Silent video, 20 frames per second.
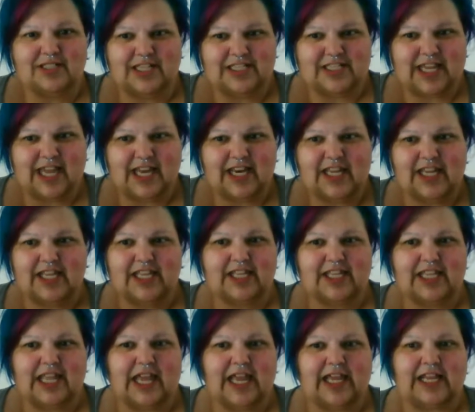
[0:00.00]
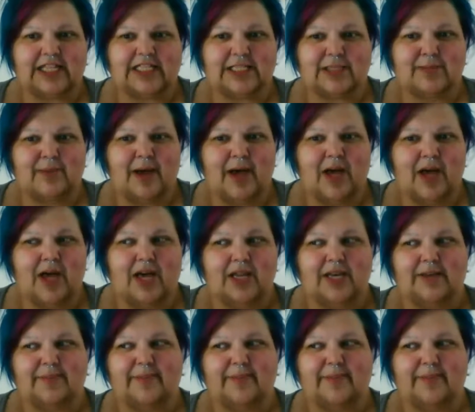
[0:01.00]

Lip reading: is getting like small.